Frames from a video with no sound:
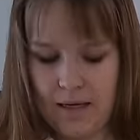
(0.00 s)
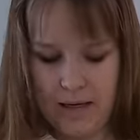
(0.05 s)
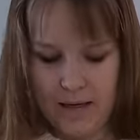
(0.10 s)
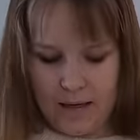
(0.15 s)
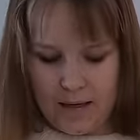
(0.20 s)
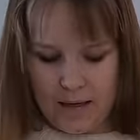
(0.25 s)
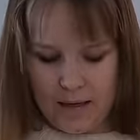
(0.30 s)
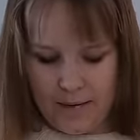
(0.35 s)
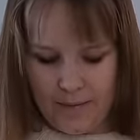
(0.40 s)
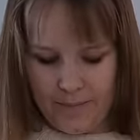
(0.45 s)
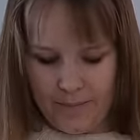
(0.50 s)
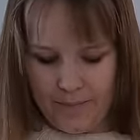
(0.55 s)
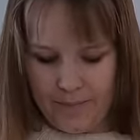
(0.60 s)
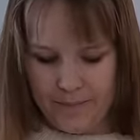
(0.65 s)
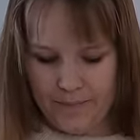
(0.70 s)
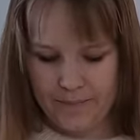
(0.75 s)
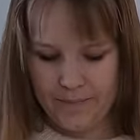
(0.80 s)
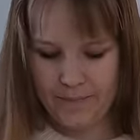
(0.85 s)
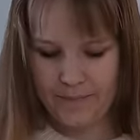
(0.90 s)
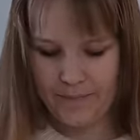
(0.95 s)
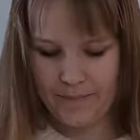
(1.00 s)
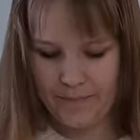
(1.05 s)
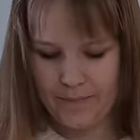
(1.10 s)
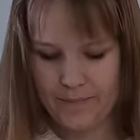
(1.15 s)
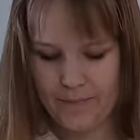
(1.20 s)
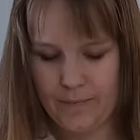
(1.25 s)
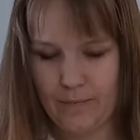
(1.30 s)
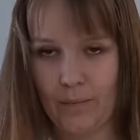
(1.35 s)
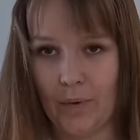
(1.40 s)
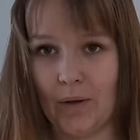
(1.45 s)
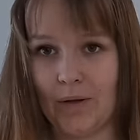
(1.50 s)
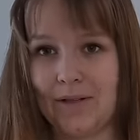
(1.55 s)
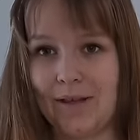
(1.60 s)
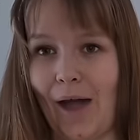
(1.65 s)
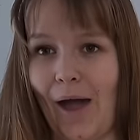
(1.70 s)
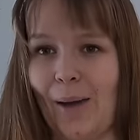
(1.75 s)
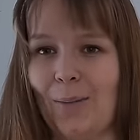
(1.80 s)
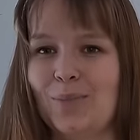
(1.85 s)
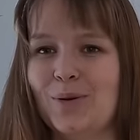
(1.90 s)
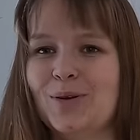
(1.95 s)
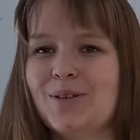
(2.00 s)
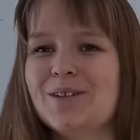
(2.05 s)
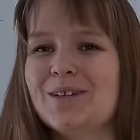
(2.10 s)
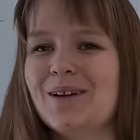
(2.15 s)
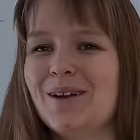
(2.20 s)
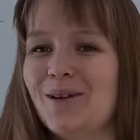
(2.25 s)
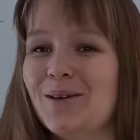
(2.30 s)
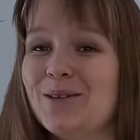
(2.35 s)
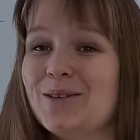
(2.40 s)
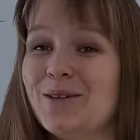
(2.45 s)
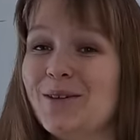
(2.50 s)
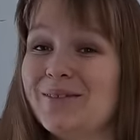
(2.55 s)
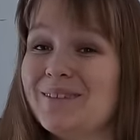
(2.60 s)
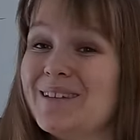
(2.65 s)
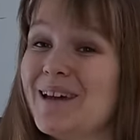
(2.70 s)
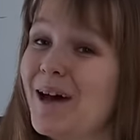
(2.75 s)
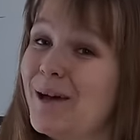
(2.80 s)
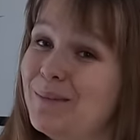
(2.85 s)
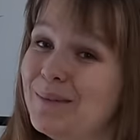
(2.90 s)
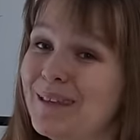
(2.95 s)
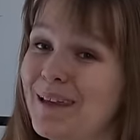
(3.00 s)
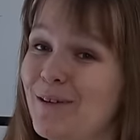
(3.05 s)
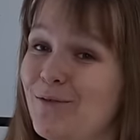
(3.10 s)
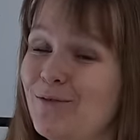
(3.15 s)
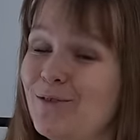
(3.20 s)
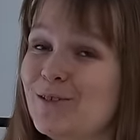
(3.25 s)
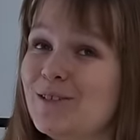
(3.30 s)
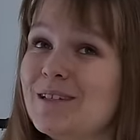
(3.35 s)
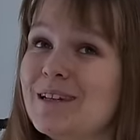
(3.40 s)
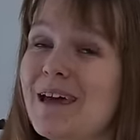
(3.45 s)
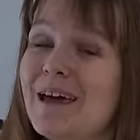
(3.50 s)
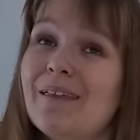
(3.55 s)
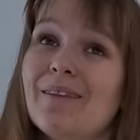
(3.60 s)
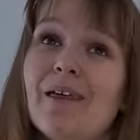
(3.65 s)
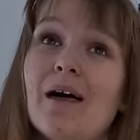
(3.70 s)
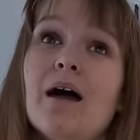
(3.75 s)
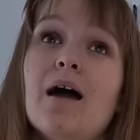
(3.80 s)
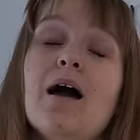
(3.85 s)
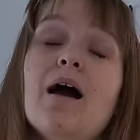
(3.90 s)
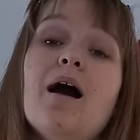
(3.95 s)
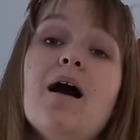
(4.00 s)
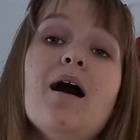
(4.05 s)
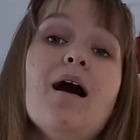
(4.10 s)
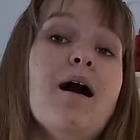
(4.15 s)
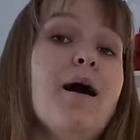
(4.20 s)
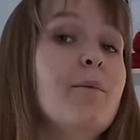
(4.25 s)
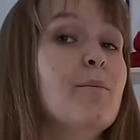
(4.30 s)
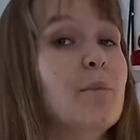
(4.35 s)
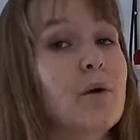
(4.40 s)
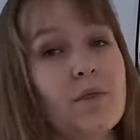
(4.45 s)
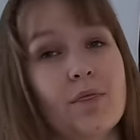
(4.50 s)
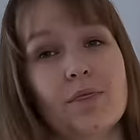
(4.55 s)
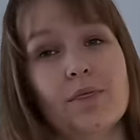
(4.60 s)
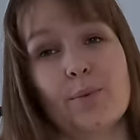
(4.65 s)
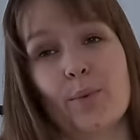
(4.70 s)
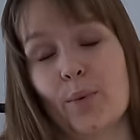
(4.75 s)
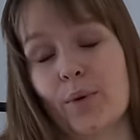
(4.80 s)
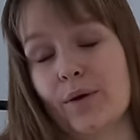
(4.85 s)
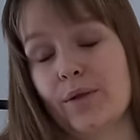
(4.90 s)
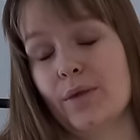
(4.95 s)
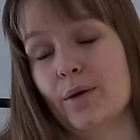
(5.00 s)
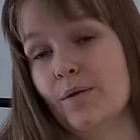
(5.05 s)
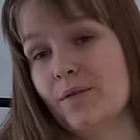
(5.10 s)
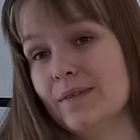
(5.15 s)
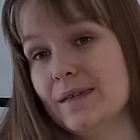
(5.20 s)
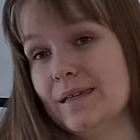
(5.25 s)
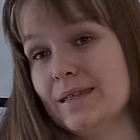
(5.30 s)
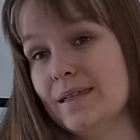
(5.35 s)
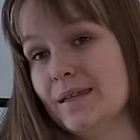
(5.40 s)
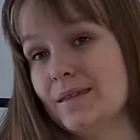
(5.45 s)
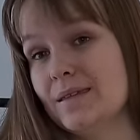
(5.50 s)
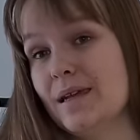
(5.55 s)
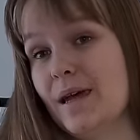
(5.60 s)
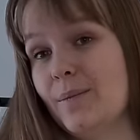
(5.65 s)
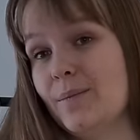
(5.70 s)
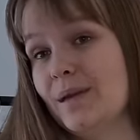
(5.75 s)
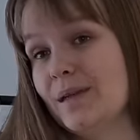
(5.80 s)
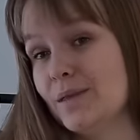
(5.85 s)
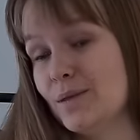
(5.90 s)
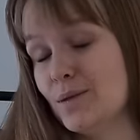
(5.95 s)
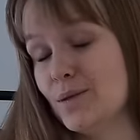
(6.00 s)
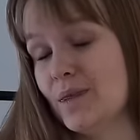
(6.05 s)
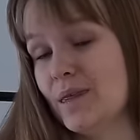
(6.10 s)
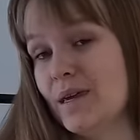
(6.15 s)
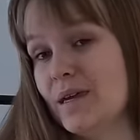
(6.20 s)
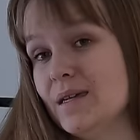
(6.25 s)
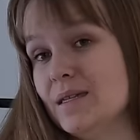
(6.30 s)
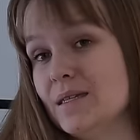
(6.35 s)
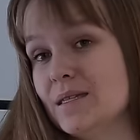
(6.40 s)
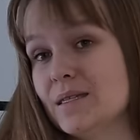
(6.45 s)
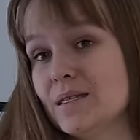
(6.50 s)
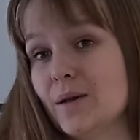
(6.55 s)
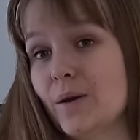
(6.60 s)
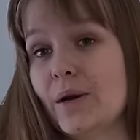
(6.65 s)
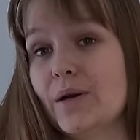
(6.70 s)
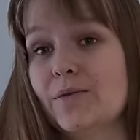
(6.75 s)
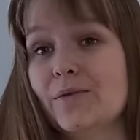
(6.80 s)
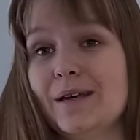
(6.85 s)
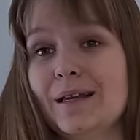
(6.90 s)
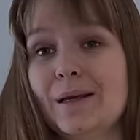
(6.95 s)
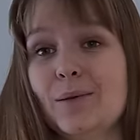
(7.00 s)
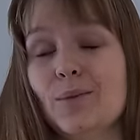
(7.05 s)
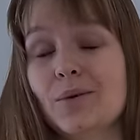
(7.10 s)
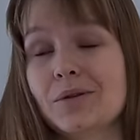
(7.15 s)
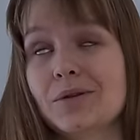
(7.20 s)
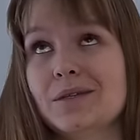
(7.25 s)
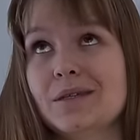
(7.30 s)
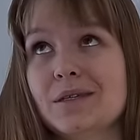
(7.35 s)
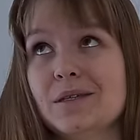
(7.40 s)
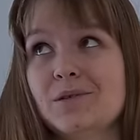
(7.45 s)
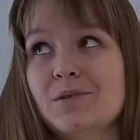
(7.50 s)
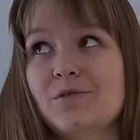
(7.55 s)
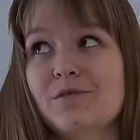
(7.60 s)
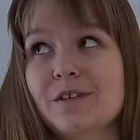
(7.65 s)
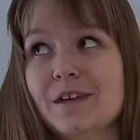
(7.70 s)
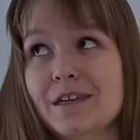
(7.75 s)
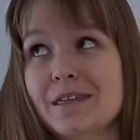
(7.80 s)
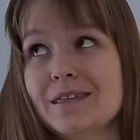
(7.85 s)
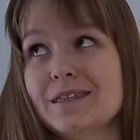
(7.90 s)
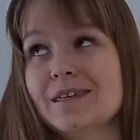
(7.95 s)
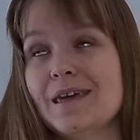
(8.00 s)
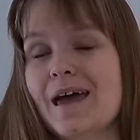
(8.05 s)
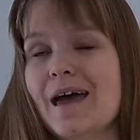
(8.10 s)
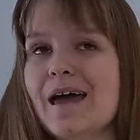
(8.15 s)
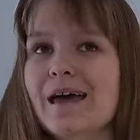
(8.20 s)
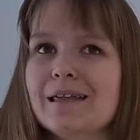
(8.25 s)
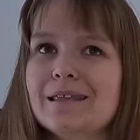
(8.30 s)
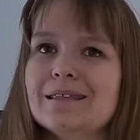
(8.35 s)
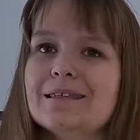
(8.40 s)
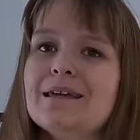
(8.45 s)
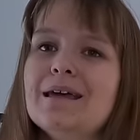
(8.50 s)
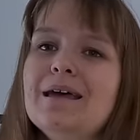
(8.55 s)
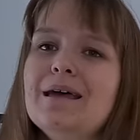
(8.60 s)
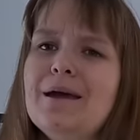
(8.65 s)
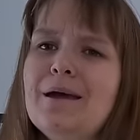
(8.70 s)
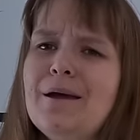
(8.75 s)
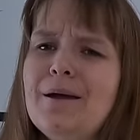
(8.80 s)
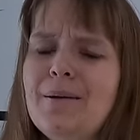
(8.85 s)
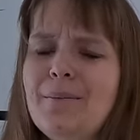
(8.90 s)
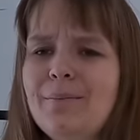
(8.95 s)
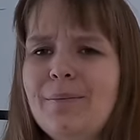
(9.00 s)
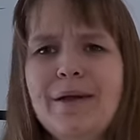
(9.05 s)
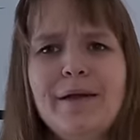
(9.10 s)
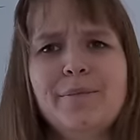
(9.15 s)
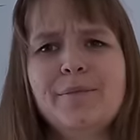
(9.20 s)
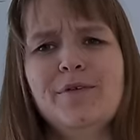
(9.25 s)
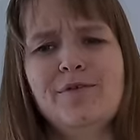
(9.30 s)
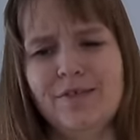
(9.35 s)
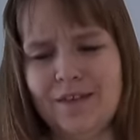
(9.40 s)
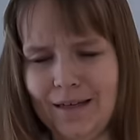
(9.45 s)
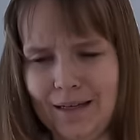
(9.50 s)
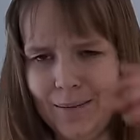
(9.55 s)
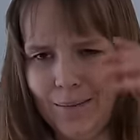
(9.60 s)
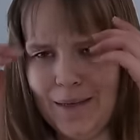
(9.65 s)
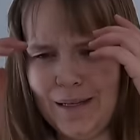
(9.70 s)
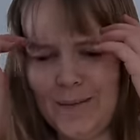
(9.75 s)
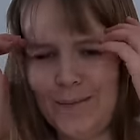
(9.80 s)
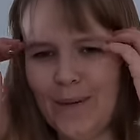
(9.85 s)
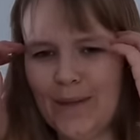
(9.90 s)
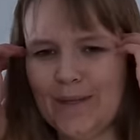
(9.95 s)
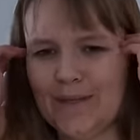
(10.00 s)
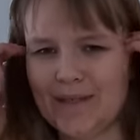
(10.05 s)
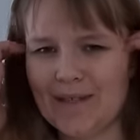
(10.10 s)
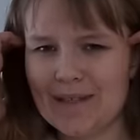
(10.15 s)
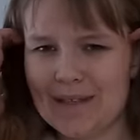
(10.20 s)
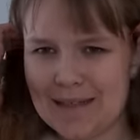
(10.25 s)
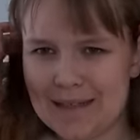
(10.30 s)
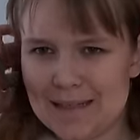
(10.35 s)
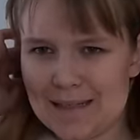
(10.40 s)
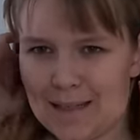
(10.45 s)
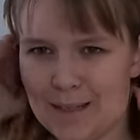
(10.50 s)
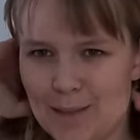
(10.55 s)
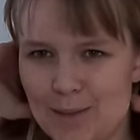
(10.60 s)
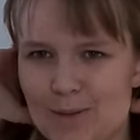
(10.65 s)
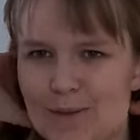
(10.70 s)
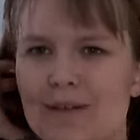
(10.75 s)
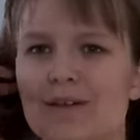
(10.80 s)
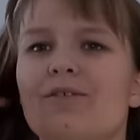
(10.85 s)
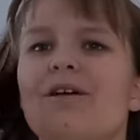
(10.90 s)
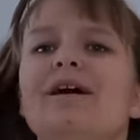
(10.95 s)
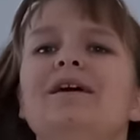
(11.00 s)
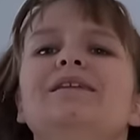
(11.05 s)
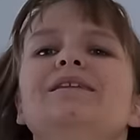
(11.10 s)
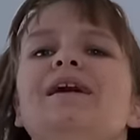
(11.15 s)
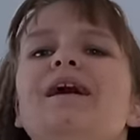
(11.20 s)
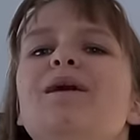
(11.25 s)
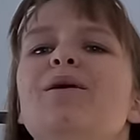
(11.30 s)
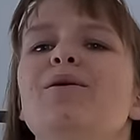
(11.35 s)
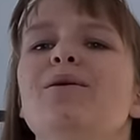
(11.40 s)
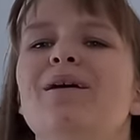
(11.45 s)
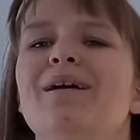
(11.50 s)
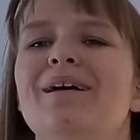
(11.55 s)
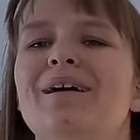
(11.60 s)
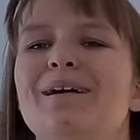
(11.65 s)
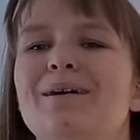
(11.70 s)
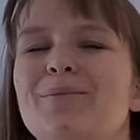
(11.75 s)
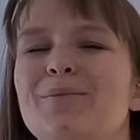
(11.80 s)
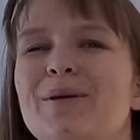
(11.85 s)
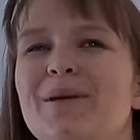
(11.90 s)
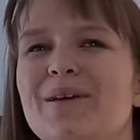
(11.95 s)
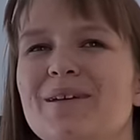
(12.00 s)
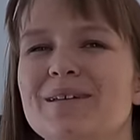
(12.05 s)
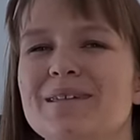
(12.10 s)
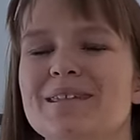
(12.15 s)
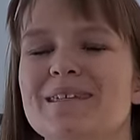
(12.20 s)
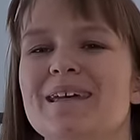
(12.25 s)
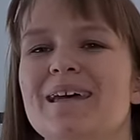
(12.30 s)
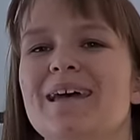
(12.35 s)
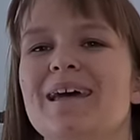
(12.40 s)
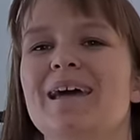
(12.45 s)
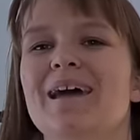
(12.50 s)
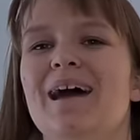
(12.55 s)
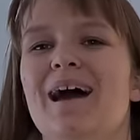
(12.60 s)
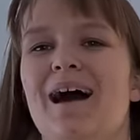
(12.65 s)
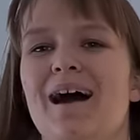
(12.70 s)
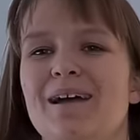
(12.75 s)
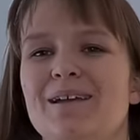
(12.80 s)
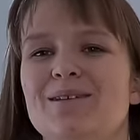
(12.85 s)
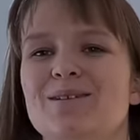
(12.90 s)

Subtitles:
But I put a lot of time and effort and a month worth of knitting time into this, so I really wanted to fit and make me feel a bit better than it's doing right now, because I